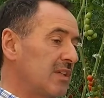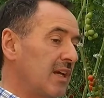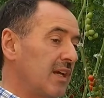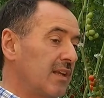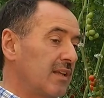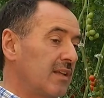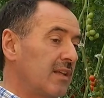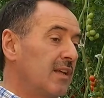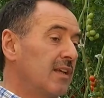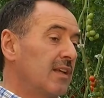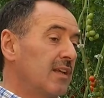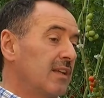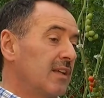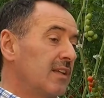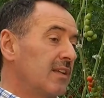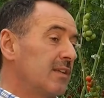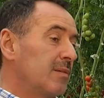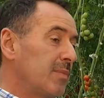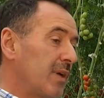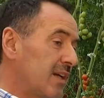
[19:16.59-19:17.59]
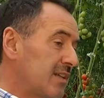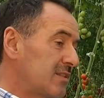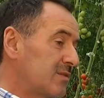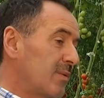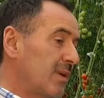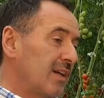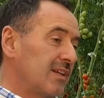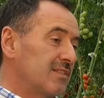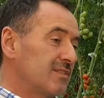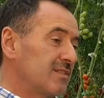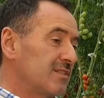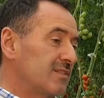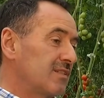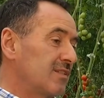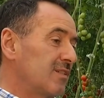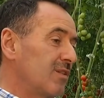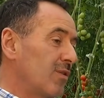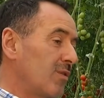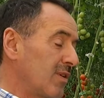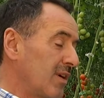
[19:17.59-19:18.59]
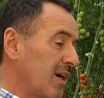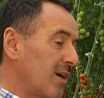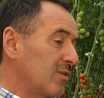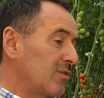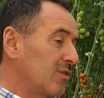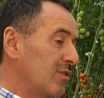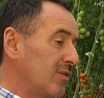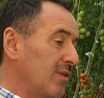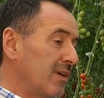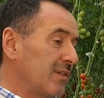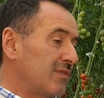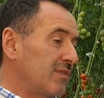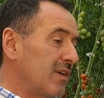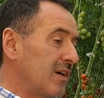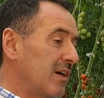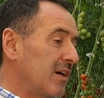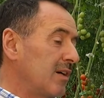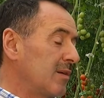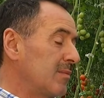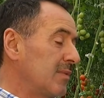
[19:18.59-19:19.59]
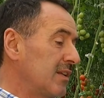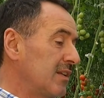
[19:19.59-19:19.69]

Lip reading: and the best way is just going out to a farm,